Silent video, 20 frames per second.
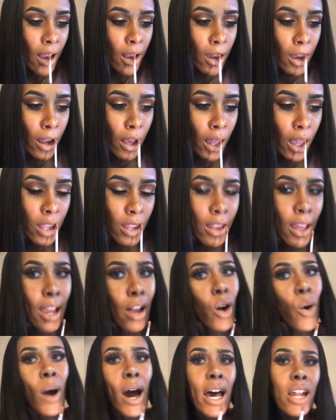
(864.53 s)
she was
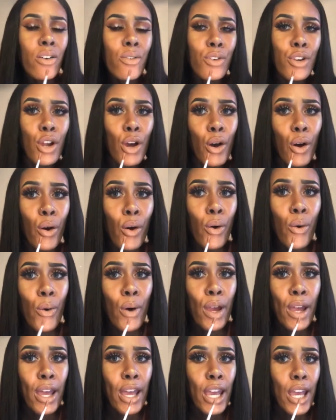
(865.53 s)
like, oh, I don't
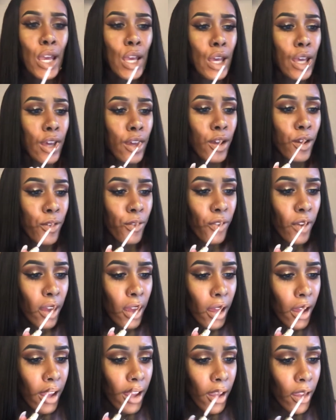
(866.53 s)
know if
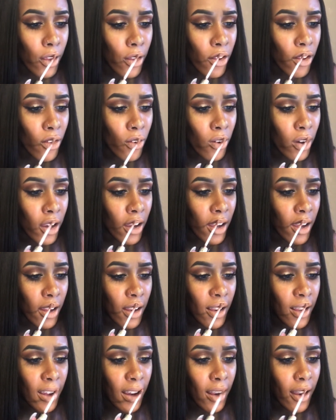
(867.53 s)
you
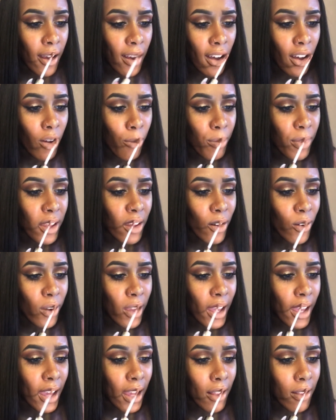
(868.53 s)
would, you know, be
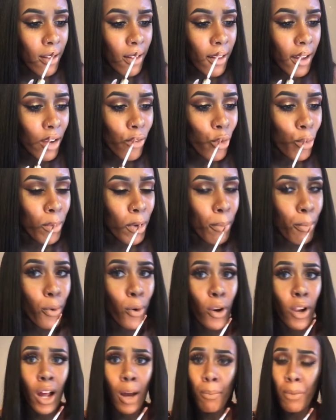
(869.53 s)
okay to like room and
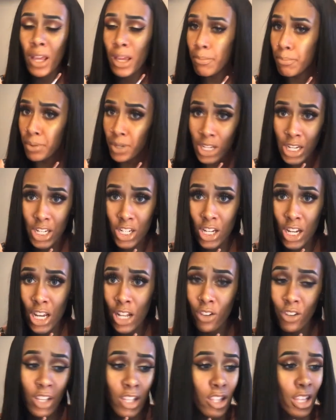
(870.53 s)
board. I'm like, bitch,
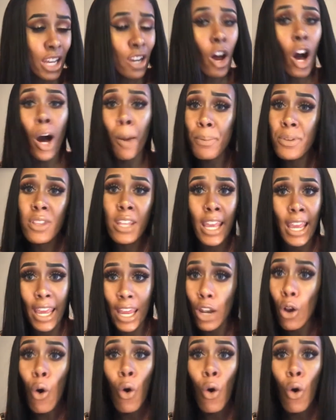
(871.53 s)
this in upstate in